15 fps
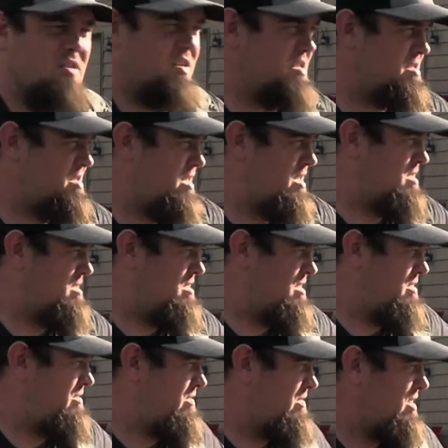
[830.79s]
instincts is
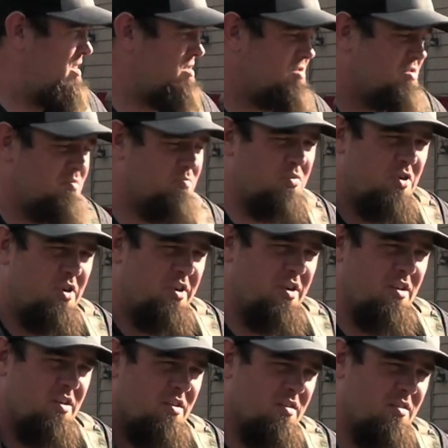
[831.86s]
it feels pretty
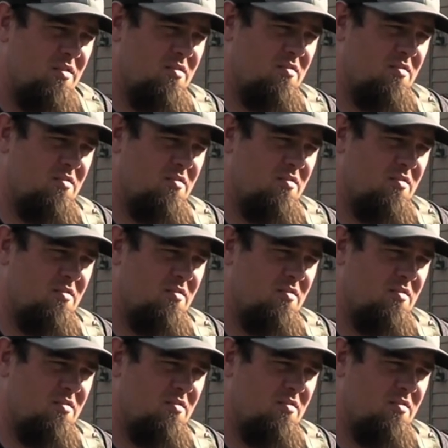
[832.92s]
good.